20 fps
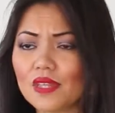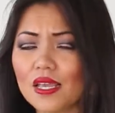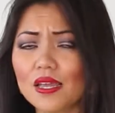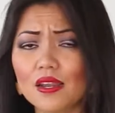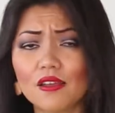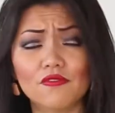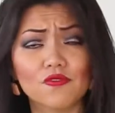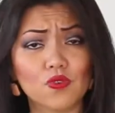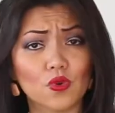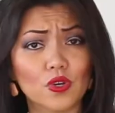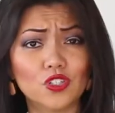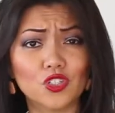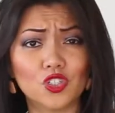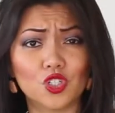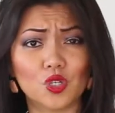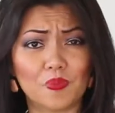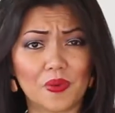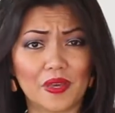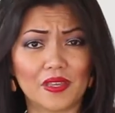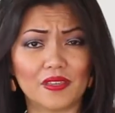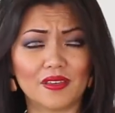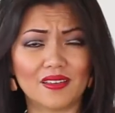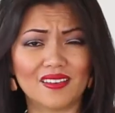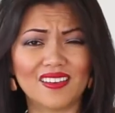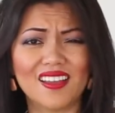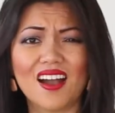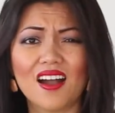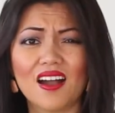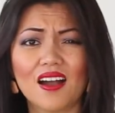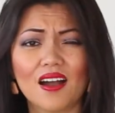and have voiced your opinion,
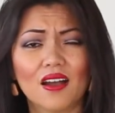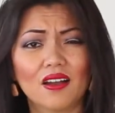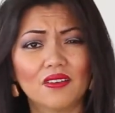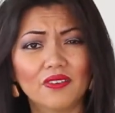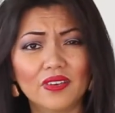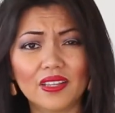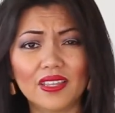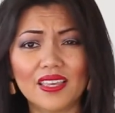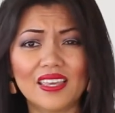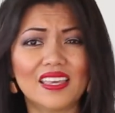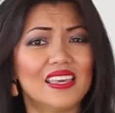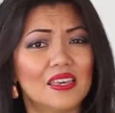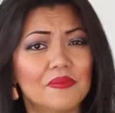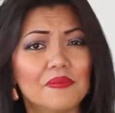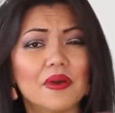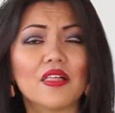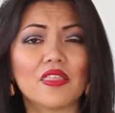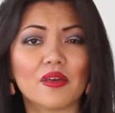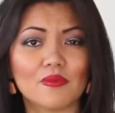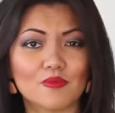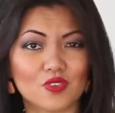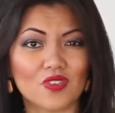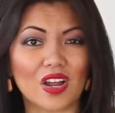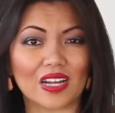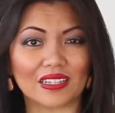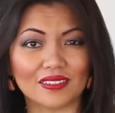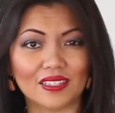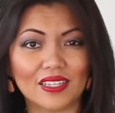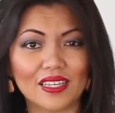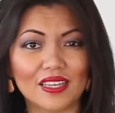really email them
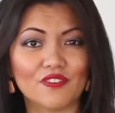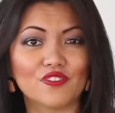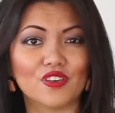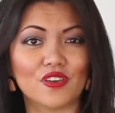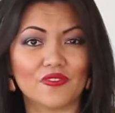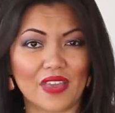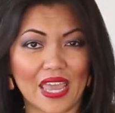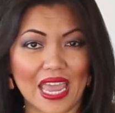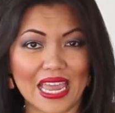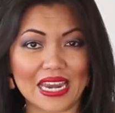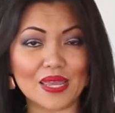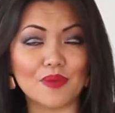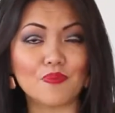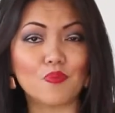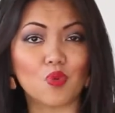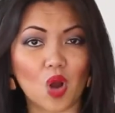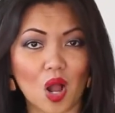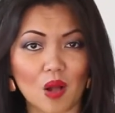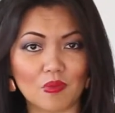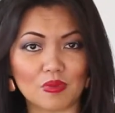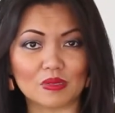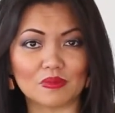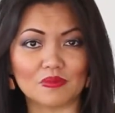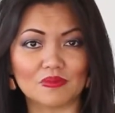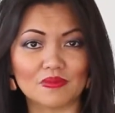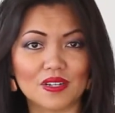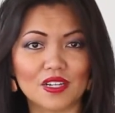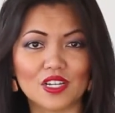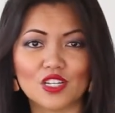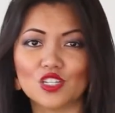directly if you have any
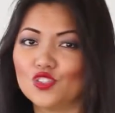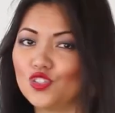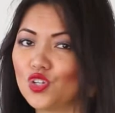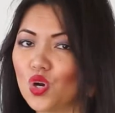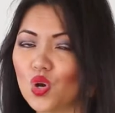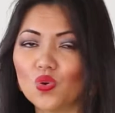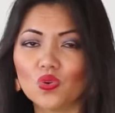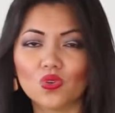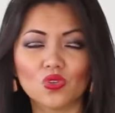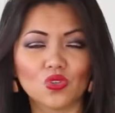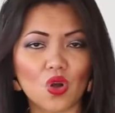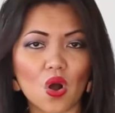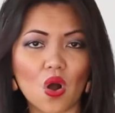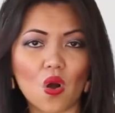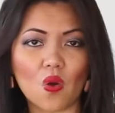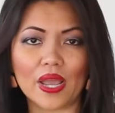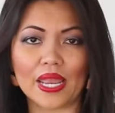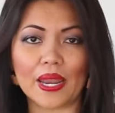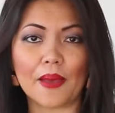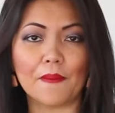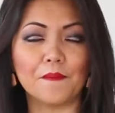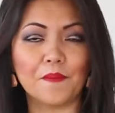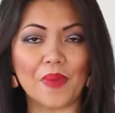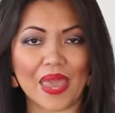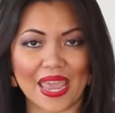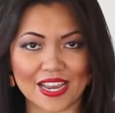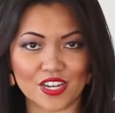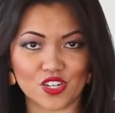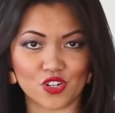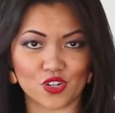problem. Don't go in a
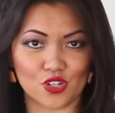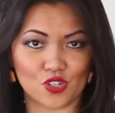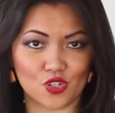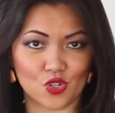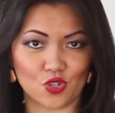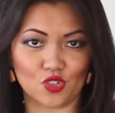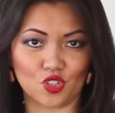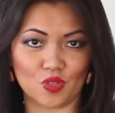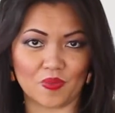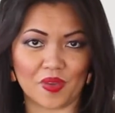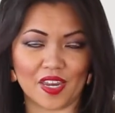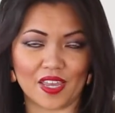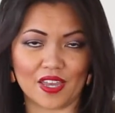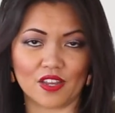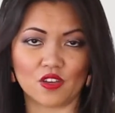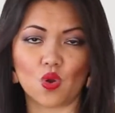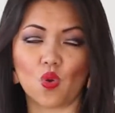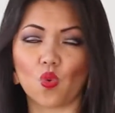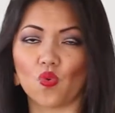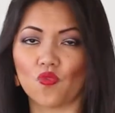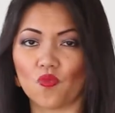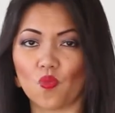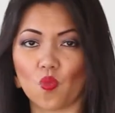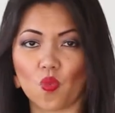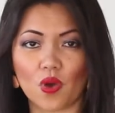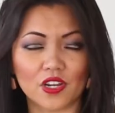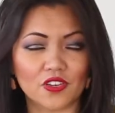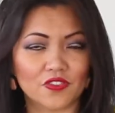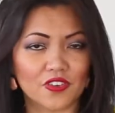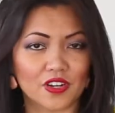banter on social media and go from
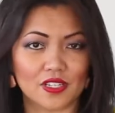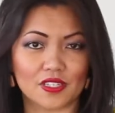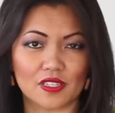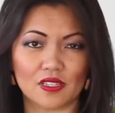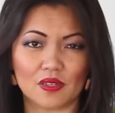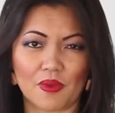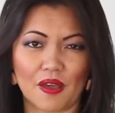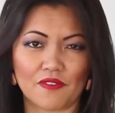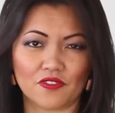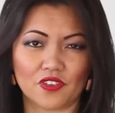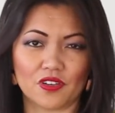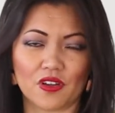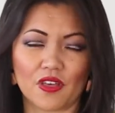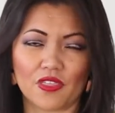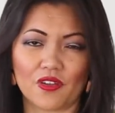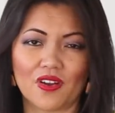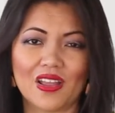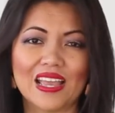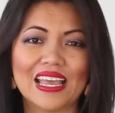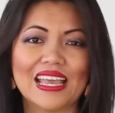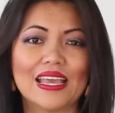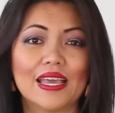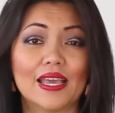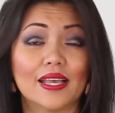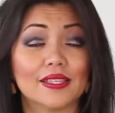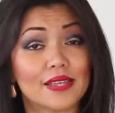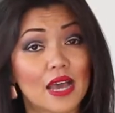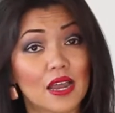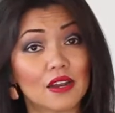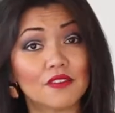one criticism after another.
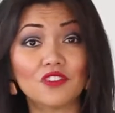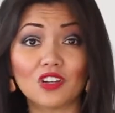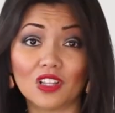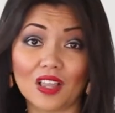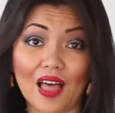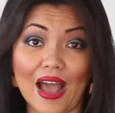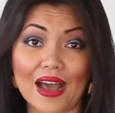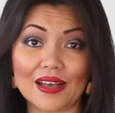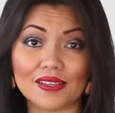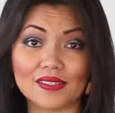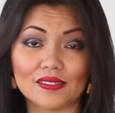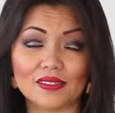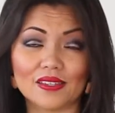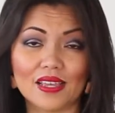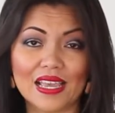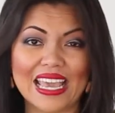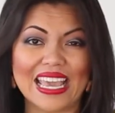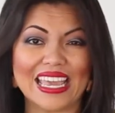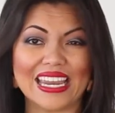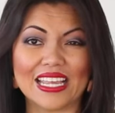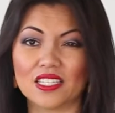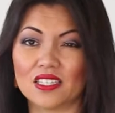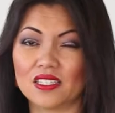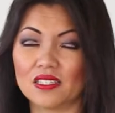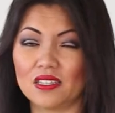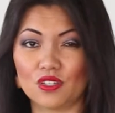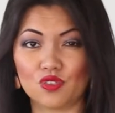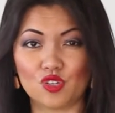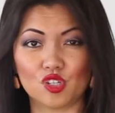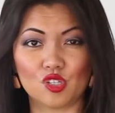It's out of class and it's
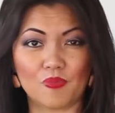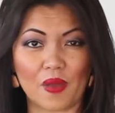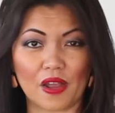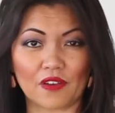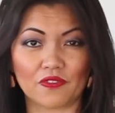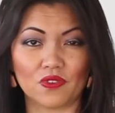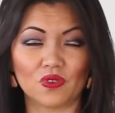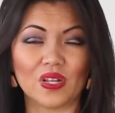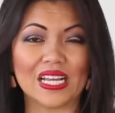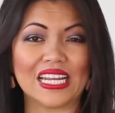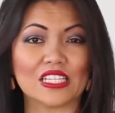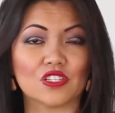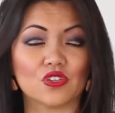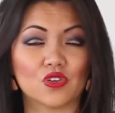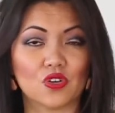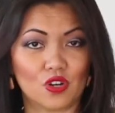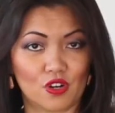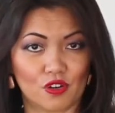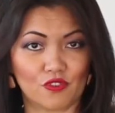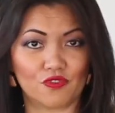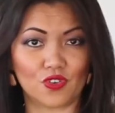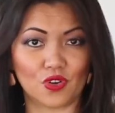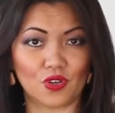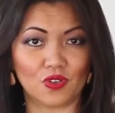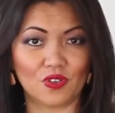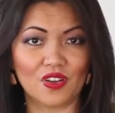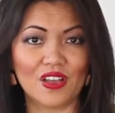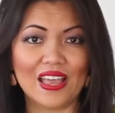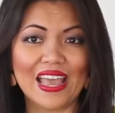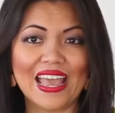disrespectful and it's hurtful.
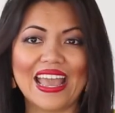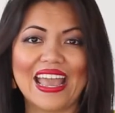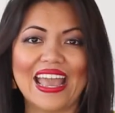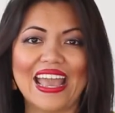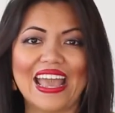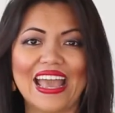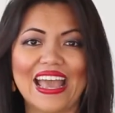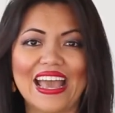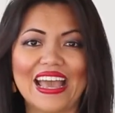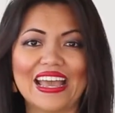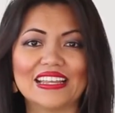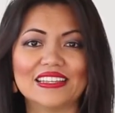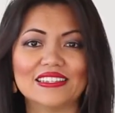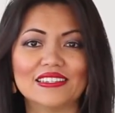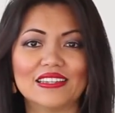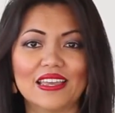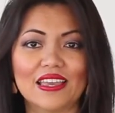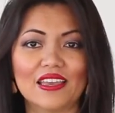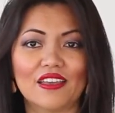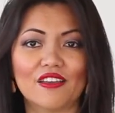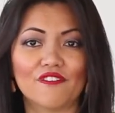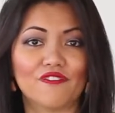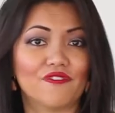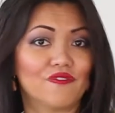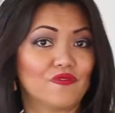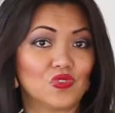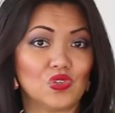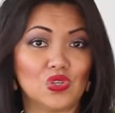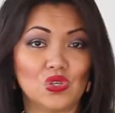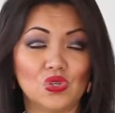And if
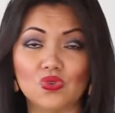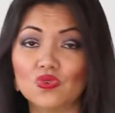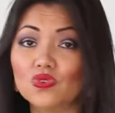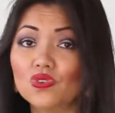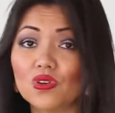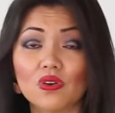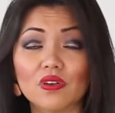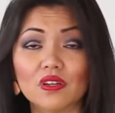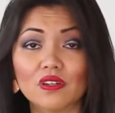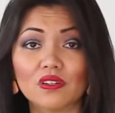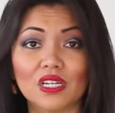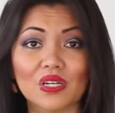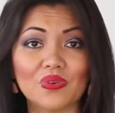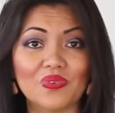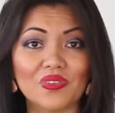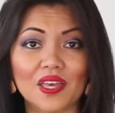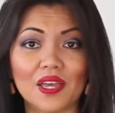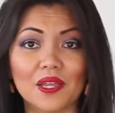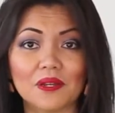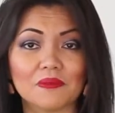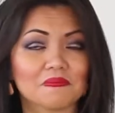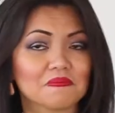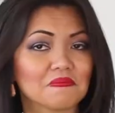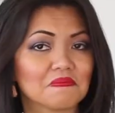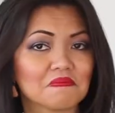you don't agree with it,